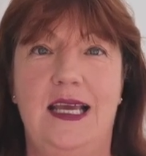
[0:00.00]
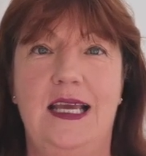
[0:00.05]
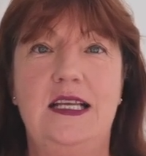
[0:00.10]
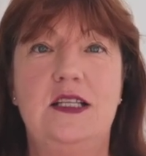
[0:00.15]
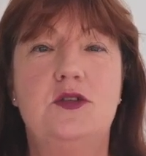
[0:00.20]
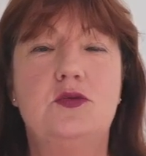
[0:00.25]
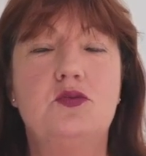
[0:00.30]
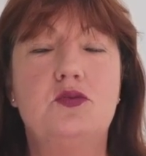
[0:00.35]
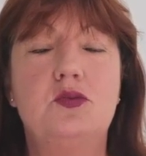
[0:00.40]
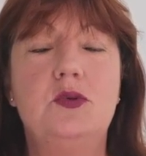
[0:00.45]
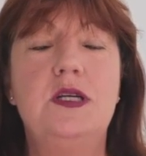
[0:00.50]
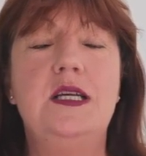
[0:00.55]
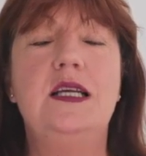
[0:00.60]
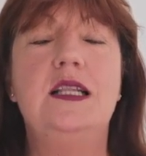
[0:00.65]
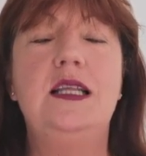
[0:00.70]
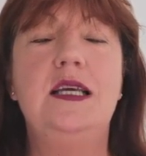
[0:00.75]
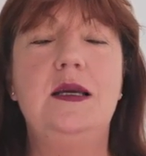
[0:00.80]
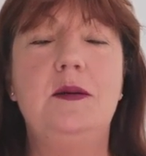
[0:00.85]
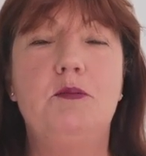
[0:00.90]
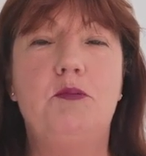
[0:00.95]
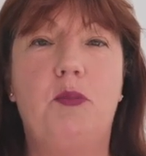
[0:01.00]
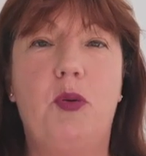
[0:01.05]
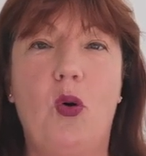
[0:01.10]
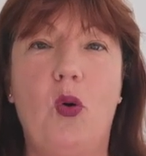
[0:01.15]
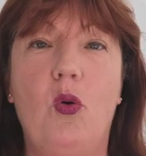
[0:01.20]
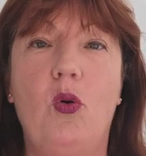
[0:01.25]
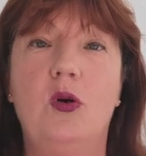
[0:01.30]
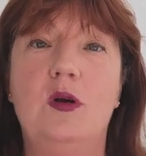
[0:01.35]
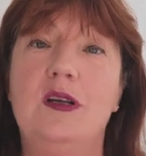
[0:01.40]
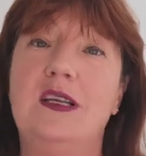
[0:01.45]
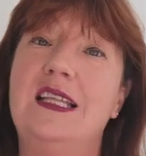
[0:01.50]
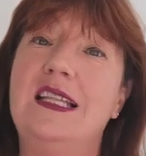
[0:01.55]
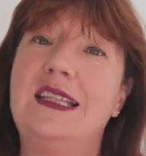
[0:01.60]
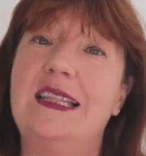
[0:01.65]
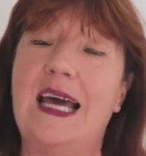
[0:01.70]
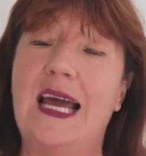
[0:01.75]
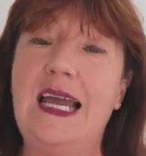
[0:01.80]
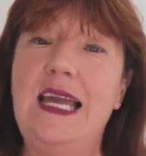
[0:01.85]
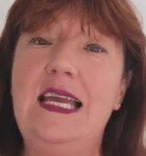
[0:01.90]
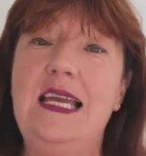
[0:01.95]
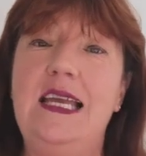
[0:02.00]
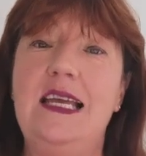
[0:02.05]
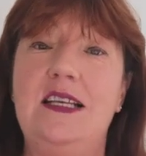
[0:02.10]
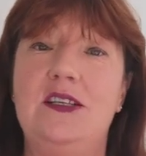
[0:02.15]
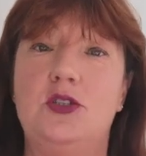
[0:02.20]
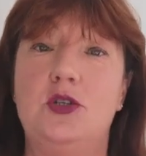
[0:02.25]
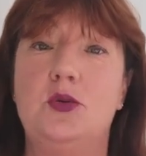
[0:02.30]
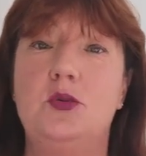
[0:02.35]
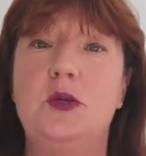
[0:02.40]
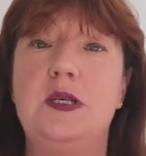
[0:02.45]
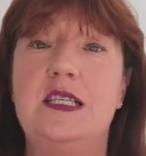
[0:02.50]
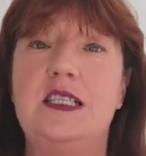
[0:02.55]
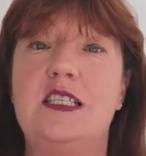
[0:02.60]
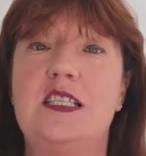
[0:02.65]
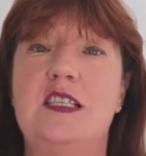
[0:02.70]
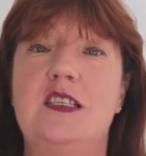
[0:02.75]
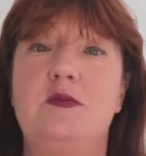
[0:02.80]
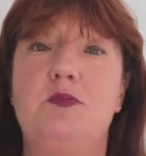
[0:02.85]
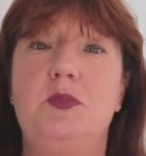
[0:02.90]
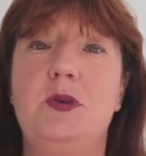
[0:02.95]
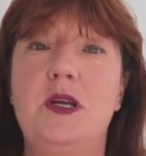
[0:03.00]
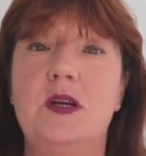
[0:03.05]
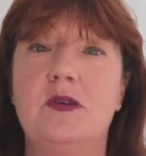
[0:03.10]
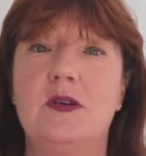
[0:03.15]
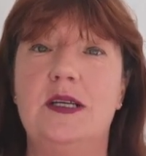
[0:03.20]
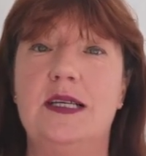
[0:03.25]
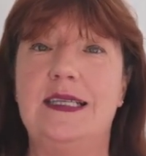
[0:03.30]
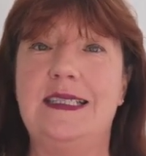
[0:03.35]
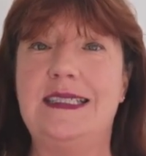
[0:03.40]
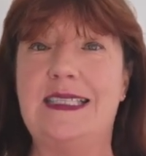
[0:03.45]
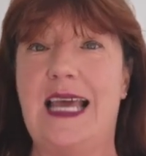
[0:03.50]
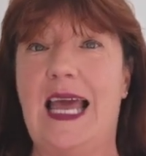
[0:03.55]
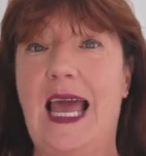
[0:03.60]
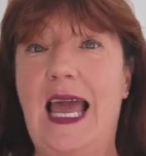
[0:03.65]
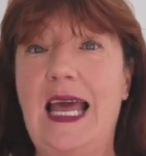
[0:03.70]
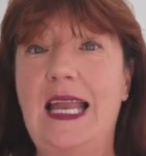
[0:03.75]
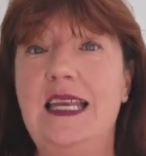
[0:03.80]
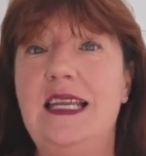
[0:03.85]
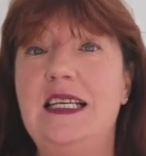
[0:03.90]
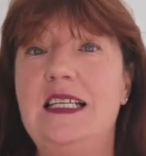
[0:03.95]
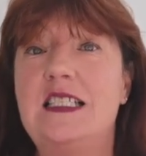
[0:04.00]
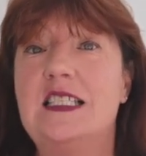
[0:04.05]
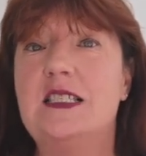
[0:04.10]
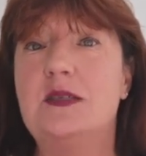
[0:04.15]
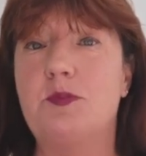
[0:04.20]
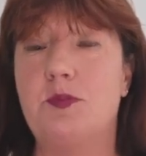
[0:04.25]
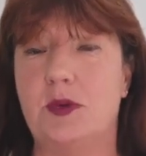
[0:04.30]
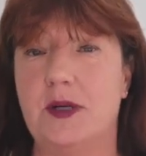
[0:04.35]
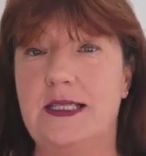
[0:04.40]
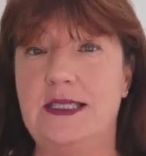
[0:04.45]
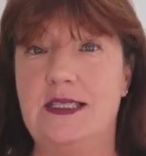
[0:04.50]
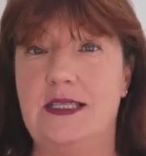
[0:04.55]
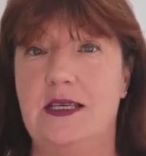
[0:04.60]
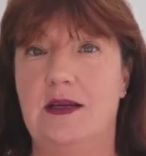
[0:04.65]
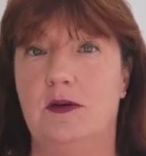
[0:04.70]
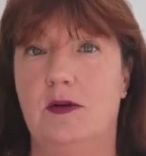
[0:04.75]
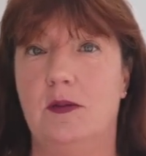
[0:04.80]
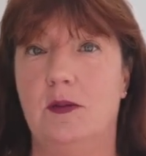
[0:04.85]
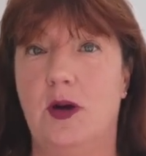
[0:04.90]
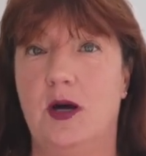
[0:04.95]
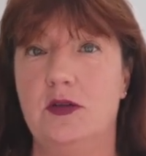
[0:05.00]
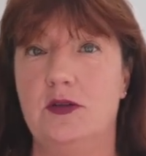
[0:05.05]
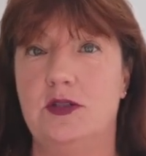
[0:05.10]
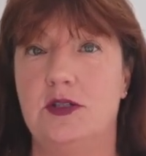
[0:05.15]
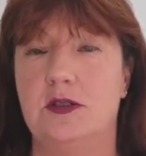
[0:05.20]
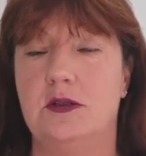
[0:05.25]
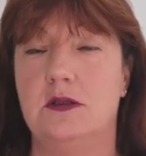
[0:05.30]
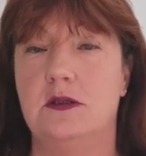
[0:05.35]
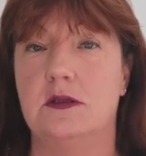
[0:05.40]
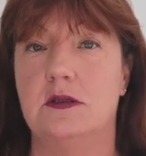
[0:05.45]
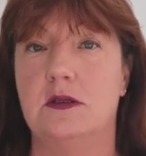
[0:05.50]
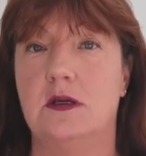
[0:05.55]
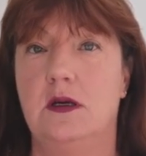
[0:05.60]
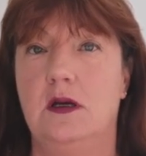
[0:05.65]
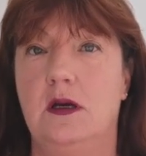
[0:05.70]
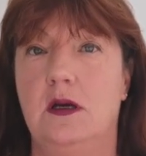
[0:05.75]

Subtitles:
It's really important that they get to experience and express their emotions.